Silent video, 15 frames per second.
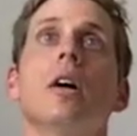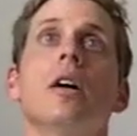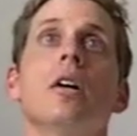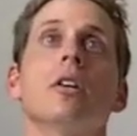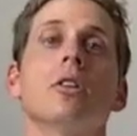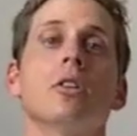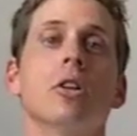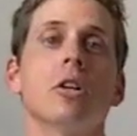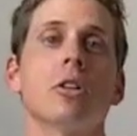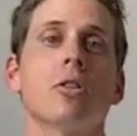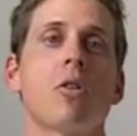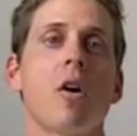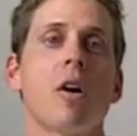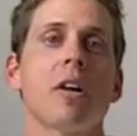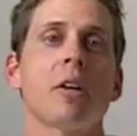a
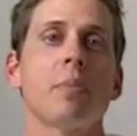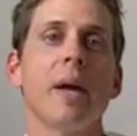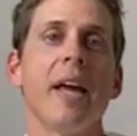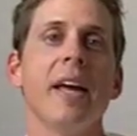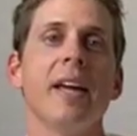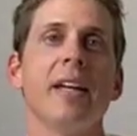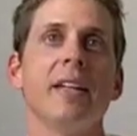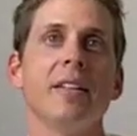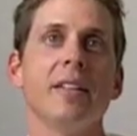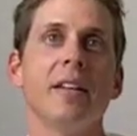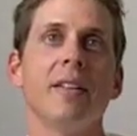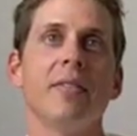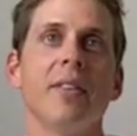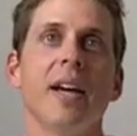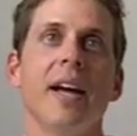chronic
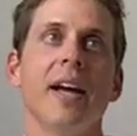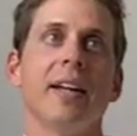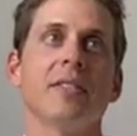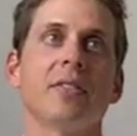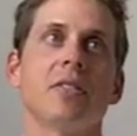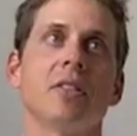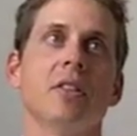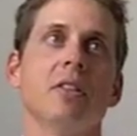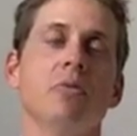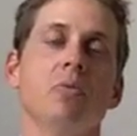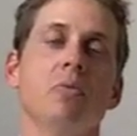pain, that